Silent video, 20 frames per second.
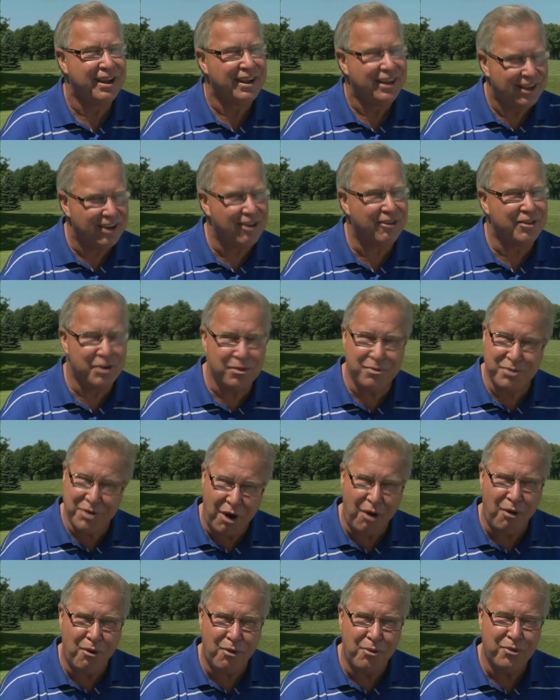
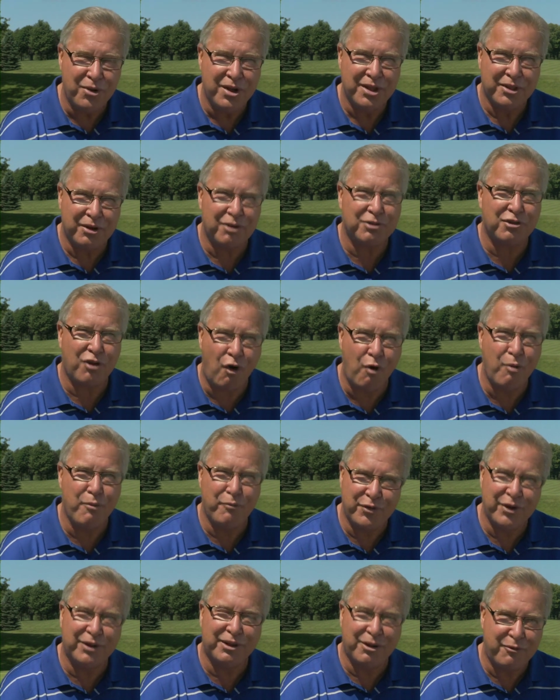there's a home
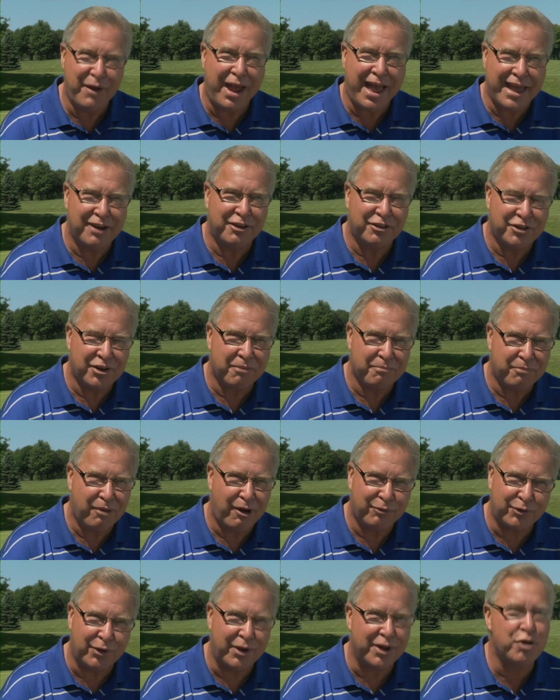field advantage here in
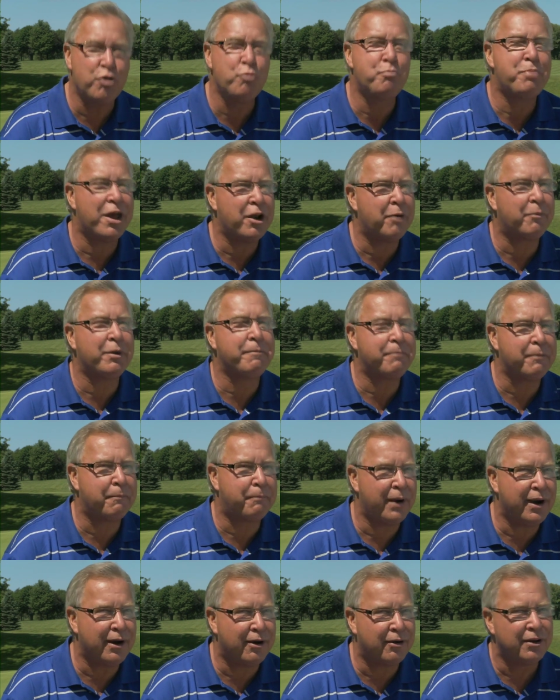Buffalo. You better be
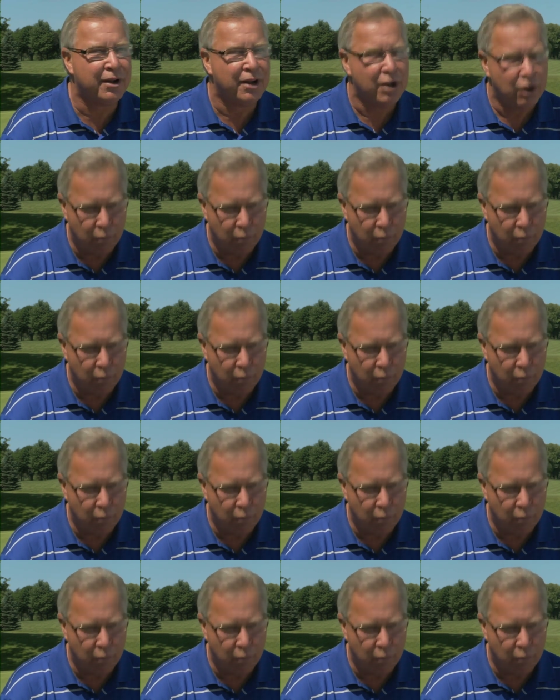prepared.